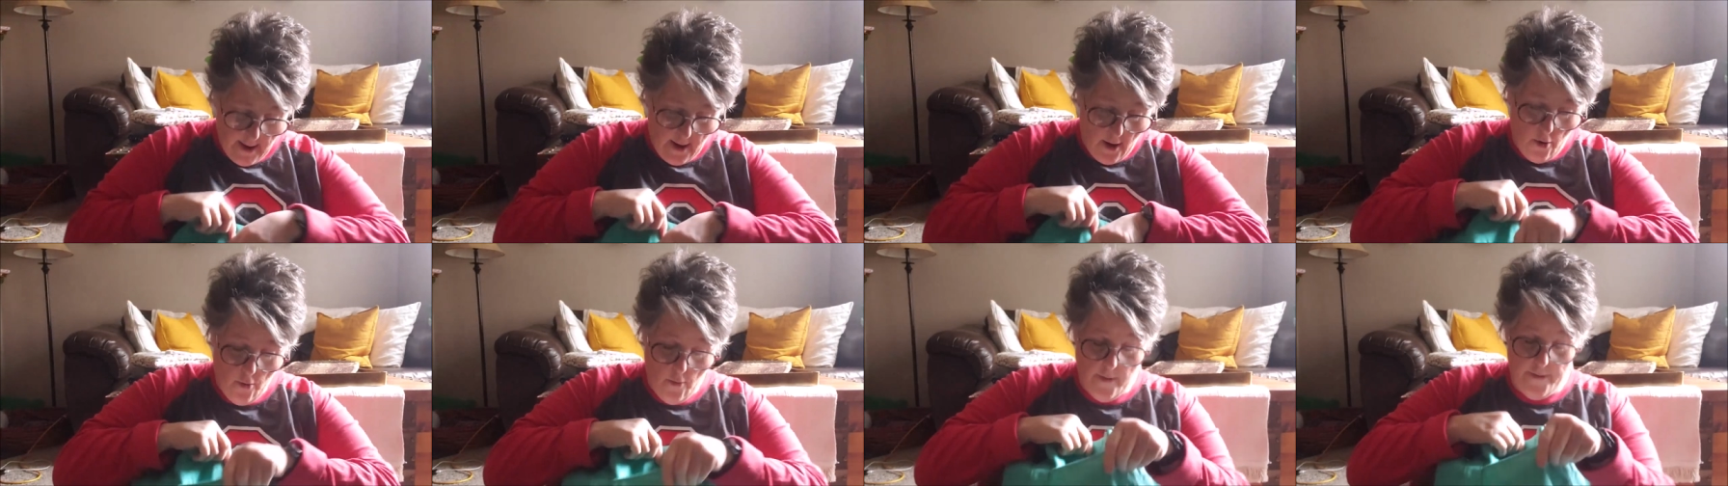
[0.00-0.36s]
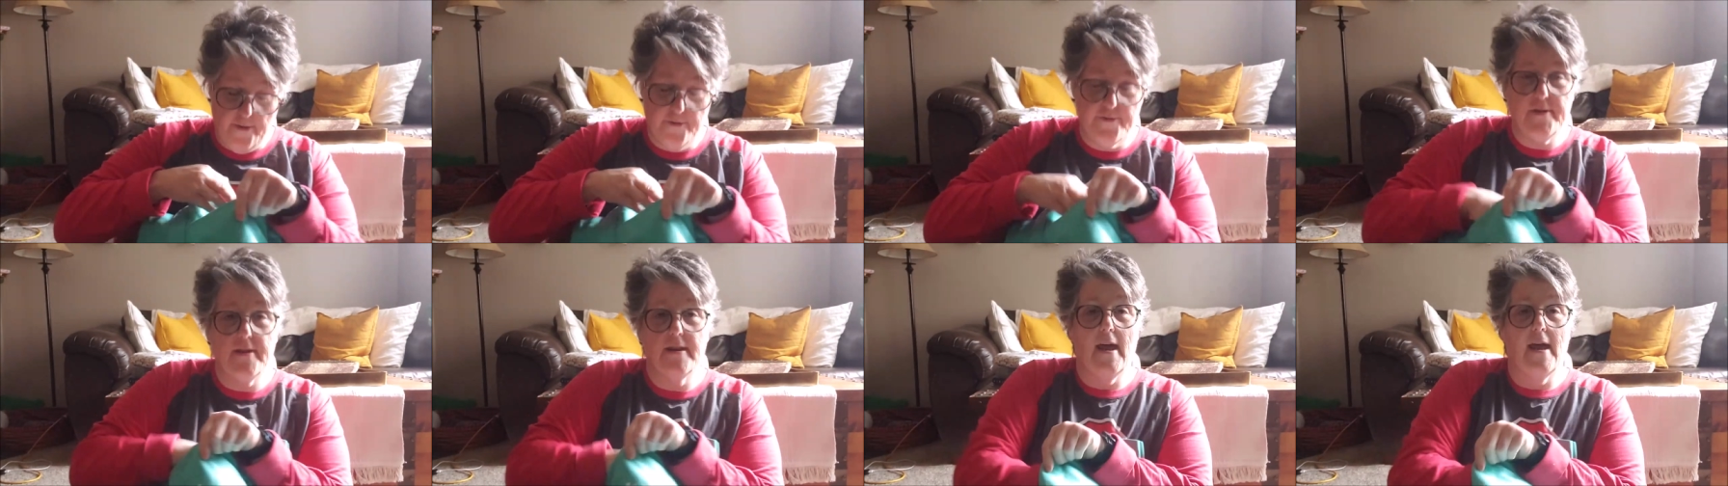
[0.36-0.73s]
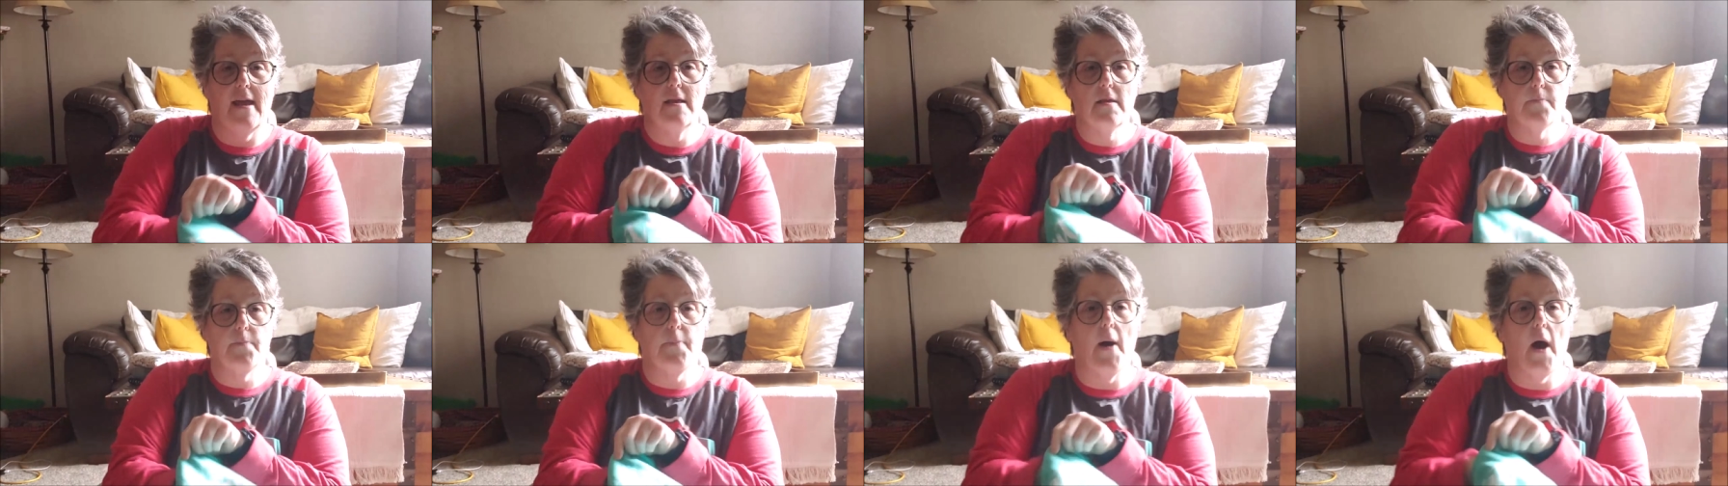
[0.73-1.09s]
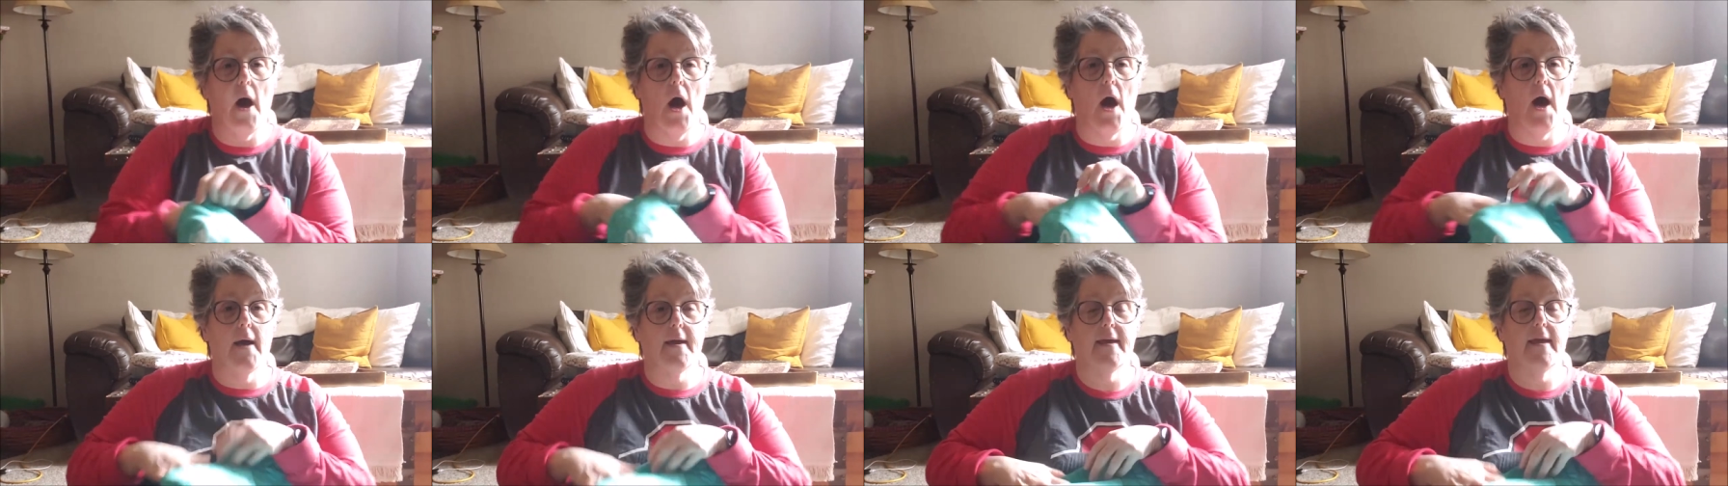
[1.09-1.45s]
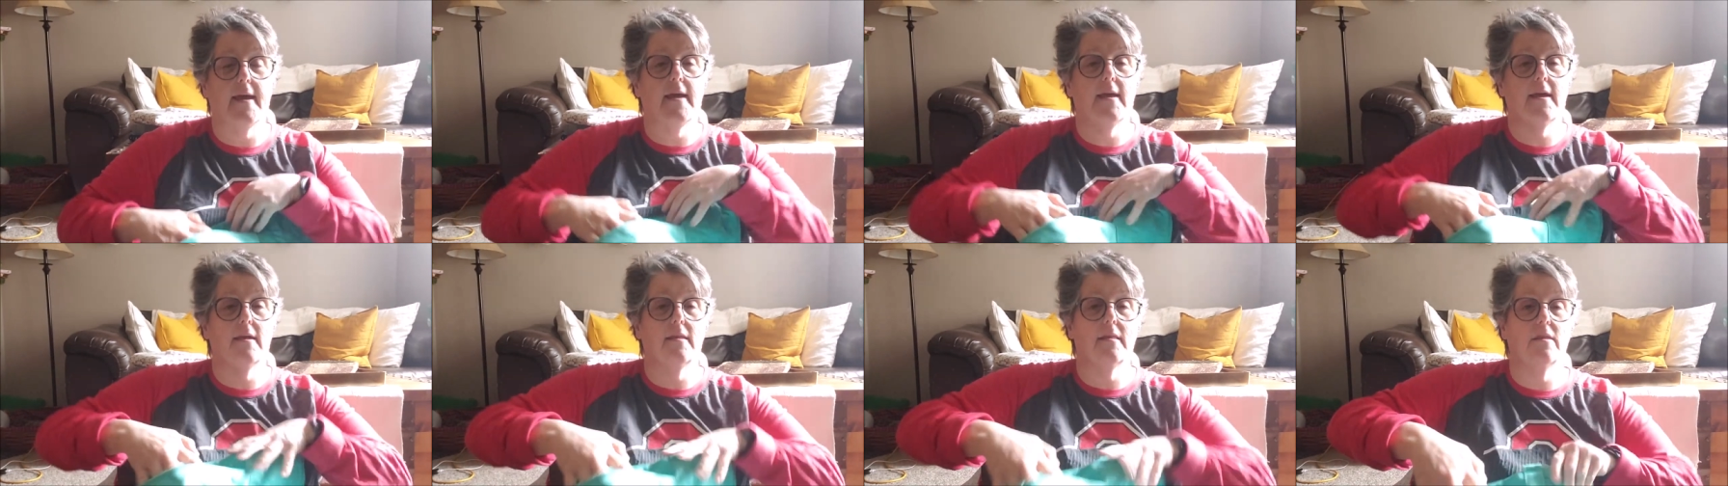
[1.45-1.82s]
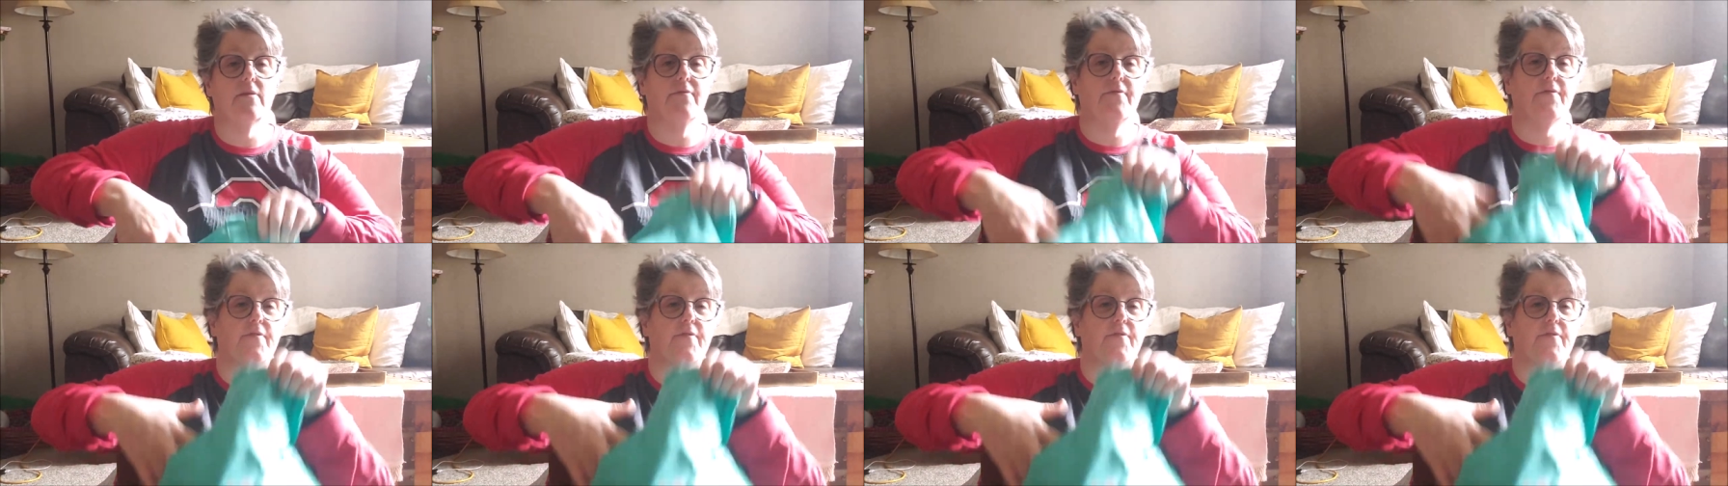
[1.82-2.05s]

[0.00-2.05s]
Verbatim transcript: Oh, and there's a nice pocket in the